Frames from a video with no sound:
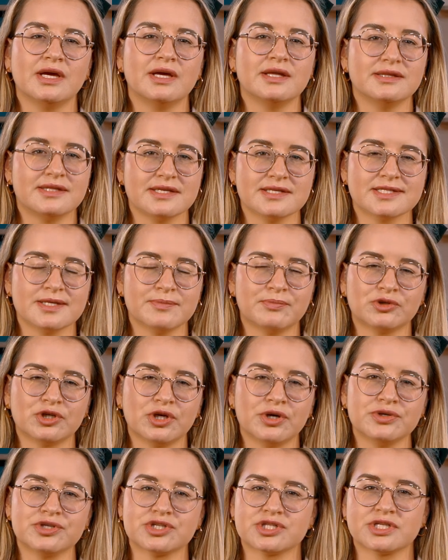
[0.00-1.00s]
This
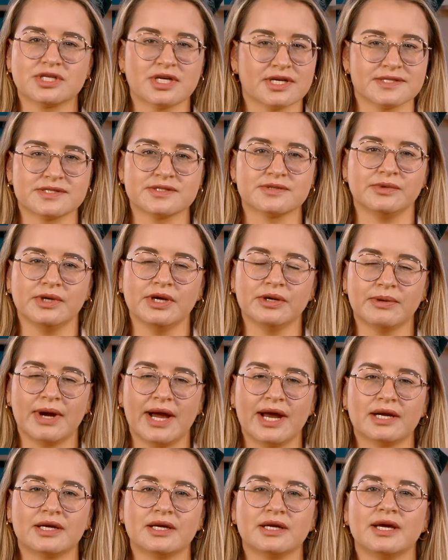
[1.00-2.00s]
approach doesn't
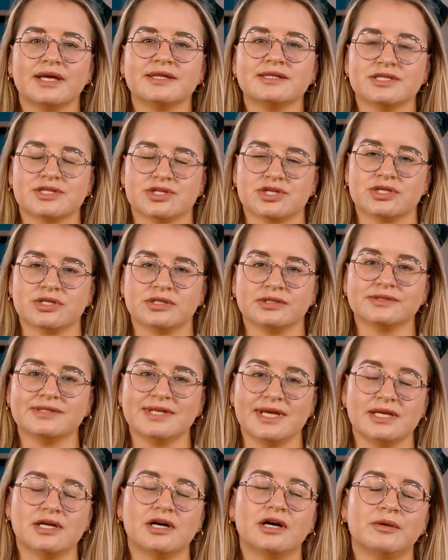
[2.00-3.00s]
require additional
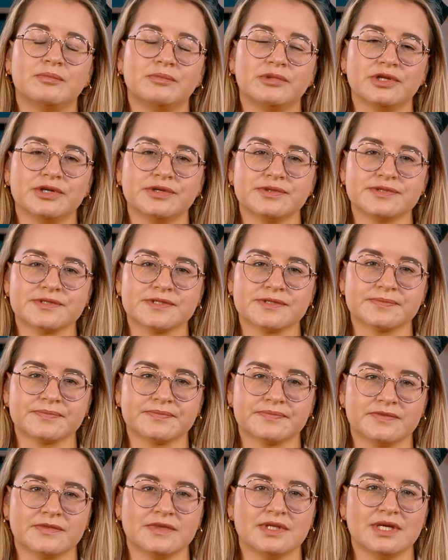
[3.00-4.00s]
data uploads.
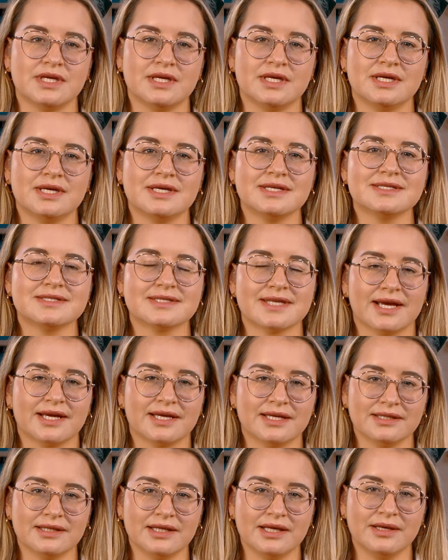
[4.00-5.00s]

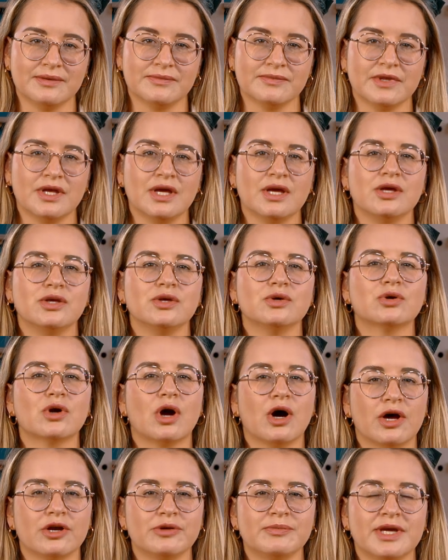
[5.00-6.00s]
Secondly, your
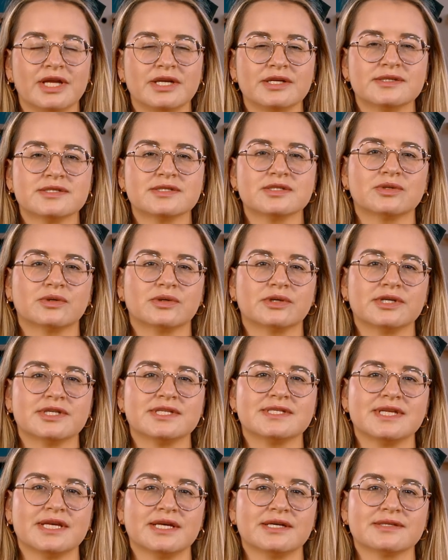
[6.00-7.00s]
automated store
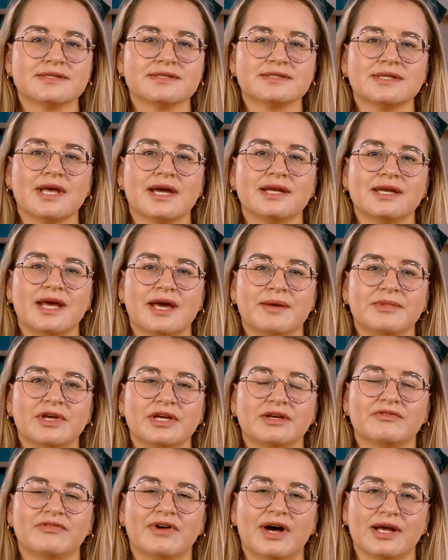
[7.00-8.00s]
sales
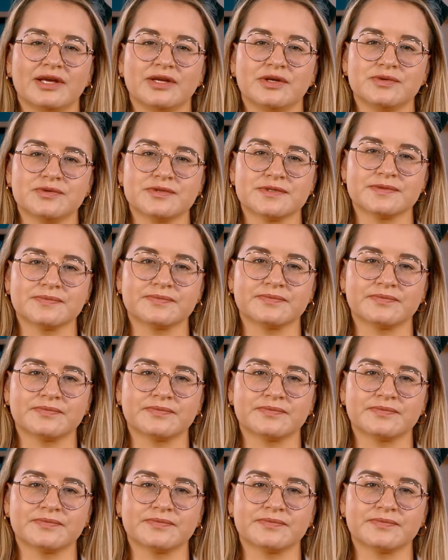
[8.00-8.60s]
dynamic values.